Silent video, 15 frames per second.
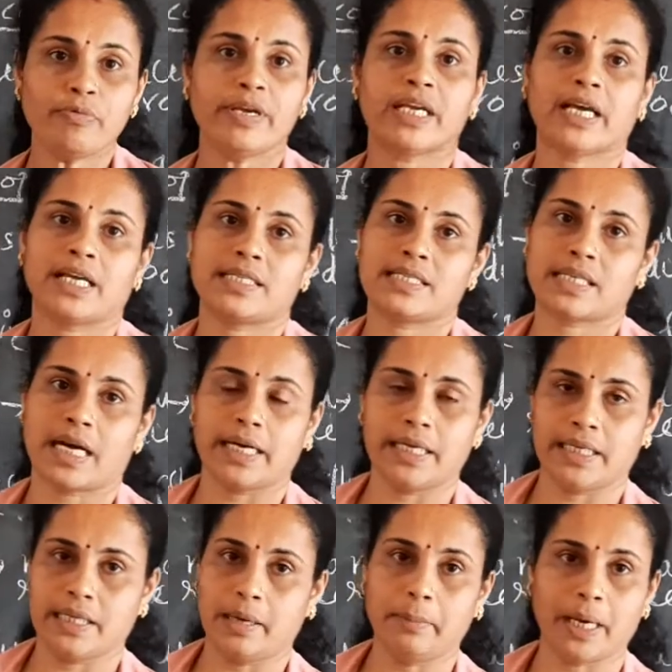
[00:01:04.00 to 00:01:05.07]
we can
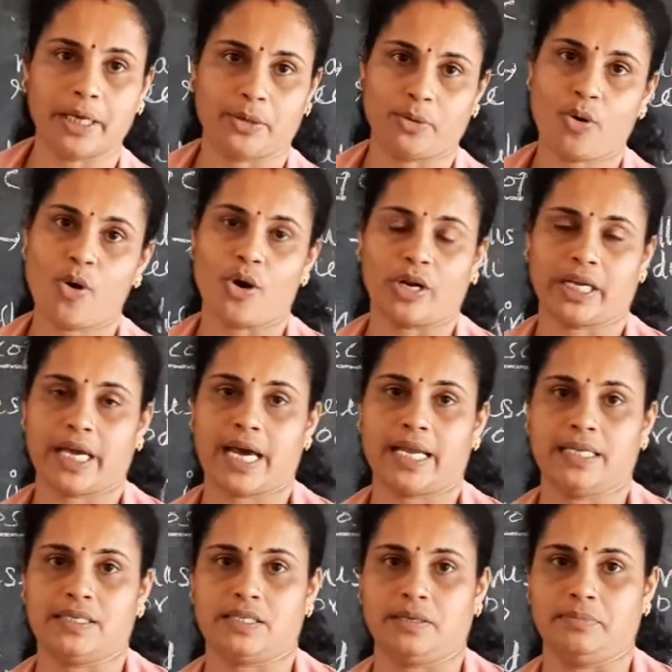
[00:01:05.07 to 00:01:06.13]
study the
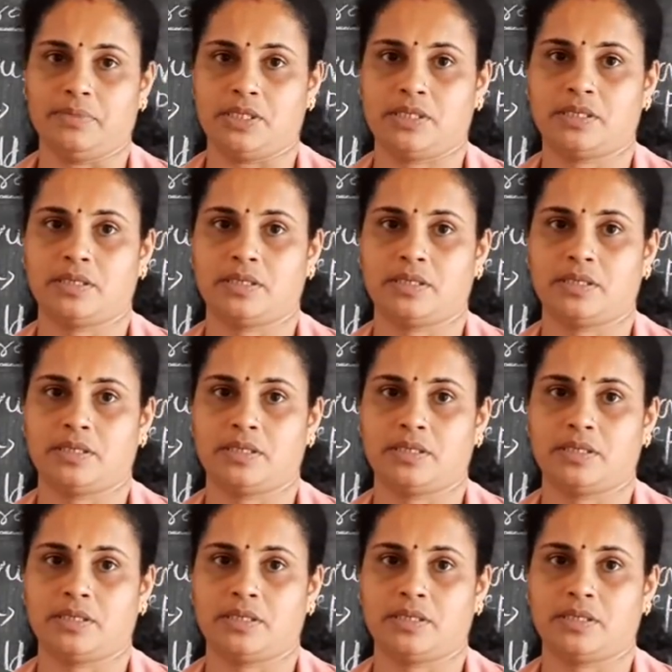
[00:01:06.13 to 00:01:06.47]
microorganisms?